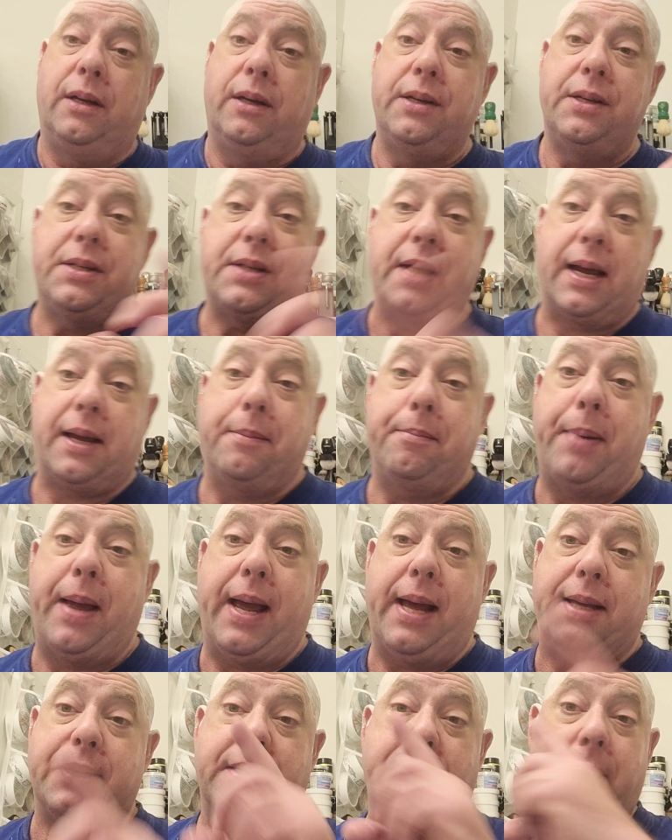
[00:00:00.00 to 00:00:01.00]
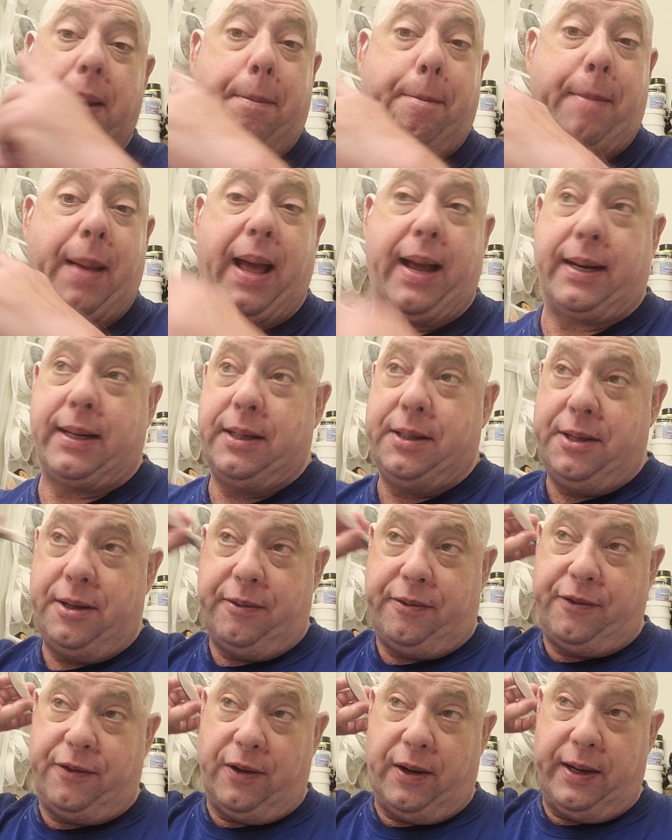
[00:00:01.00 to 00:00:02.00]
Second pass, back to
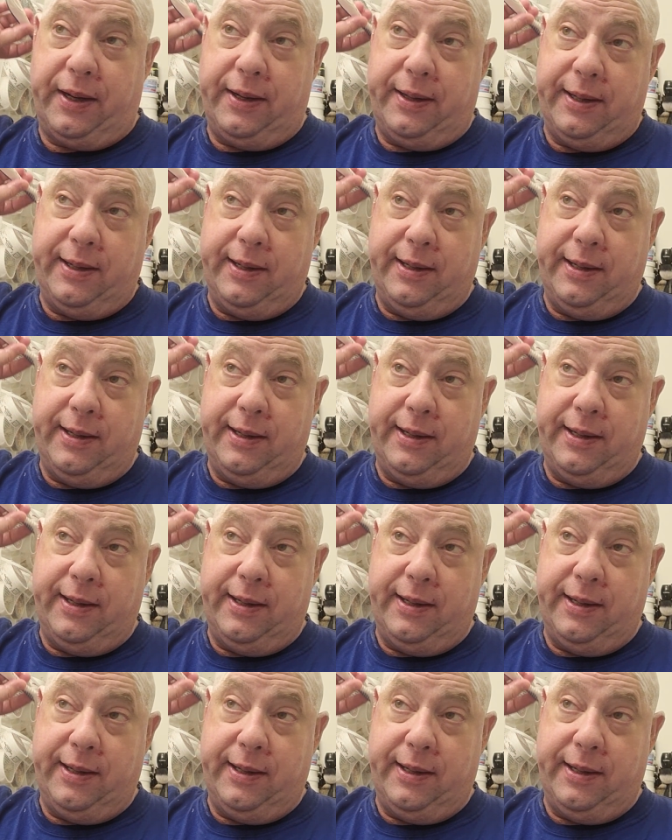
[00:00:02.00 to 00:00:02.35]
front.